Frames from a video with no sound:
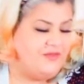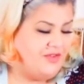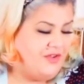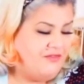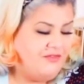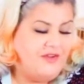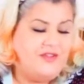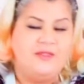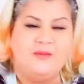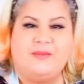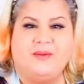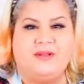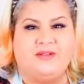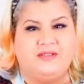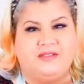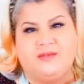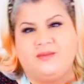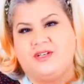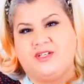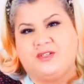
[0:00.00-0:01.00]
I find the
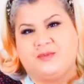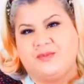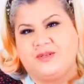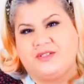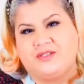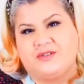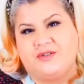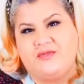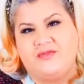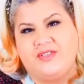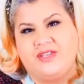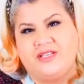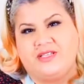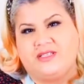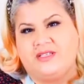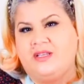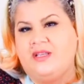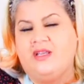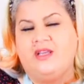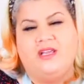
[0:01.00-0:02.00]
pulsing works best on this.